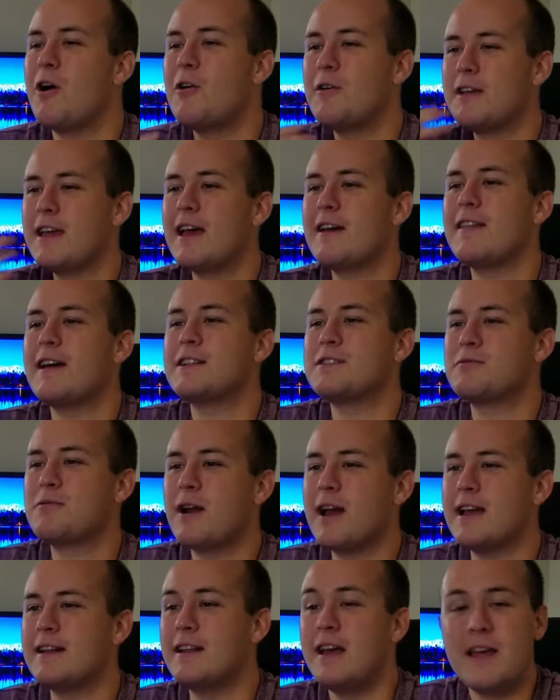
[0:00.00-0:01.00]
oh yeah, that's
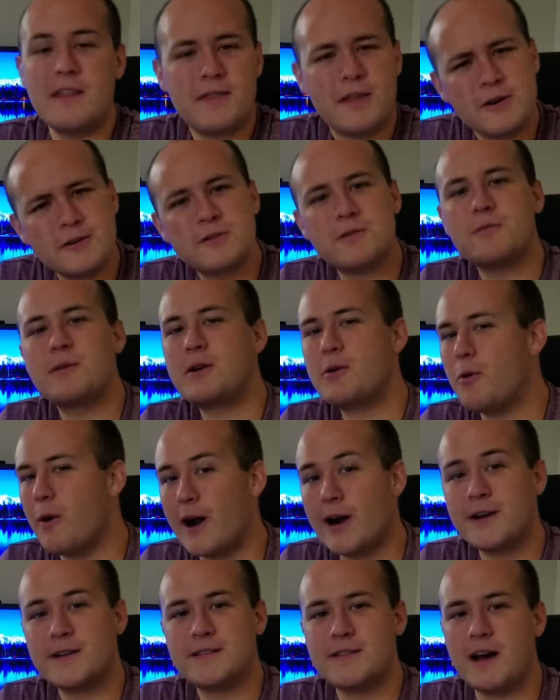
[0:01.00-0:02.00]
right, there's a
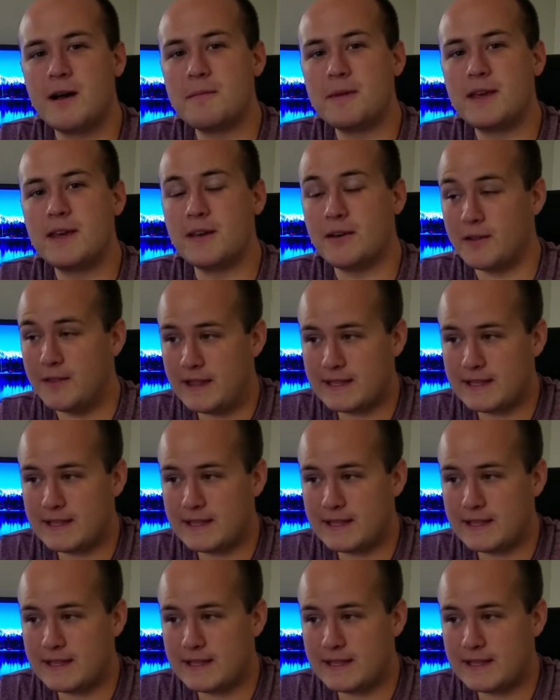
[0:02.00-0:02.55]
required zombie kill.